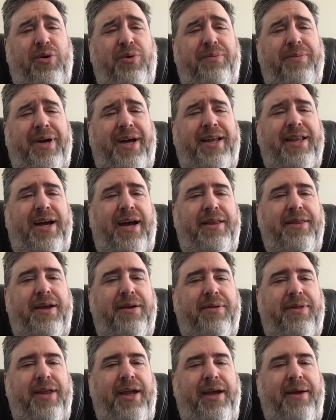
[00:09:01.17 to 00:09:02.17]

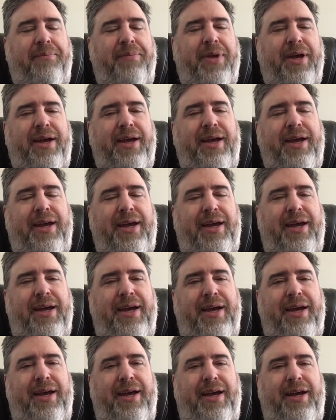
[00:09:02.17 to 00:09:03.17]
Another thing,
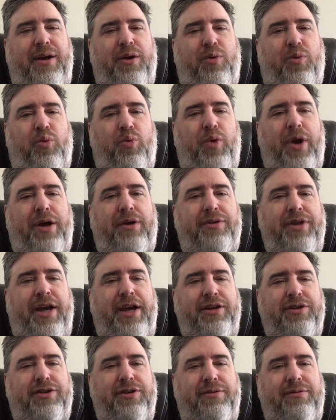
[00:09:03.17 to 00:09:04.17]
Rail
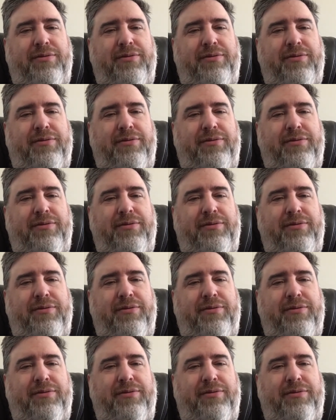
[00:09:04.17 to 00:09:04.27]
Nation,